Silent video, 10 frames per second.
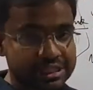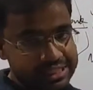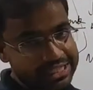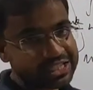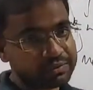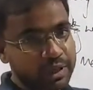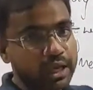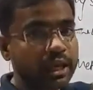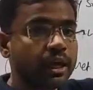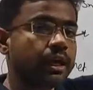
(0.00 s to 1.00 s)
this
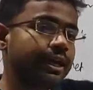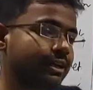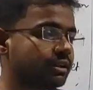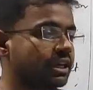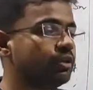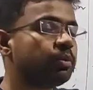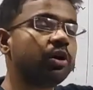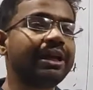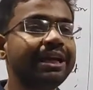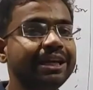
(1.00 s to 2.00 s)
way it keep
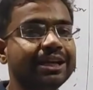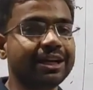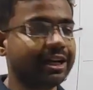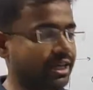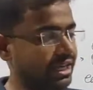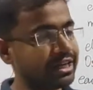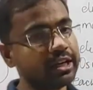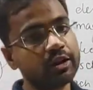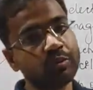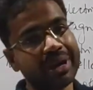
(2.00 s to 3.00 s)
on like
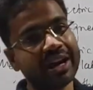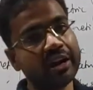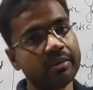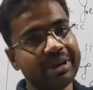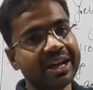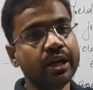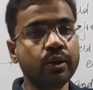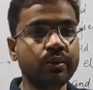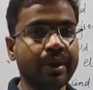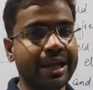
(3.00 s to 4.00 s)
electric to magnetic,
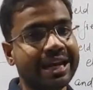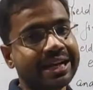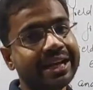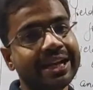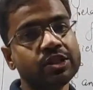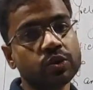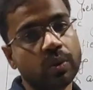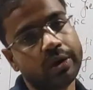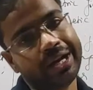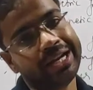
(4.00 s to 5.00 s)
magnetic to electric, and so
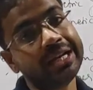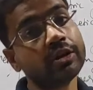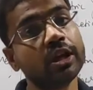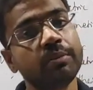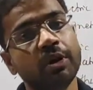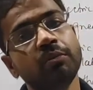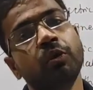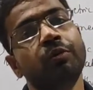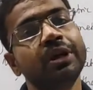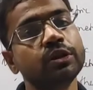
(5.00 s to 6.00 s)
on, and it keep on
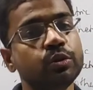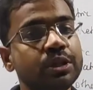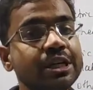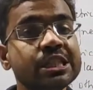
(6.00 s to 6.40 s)
moving through the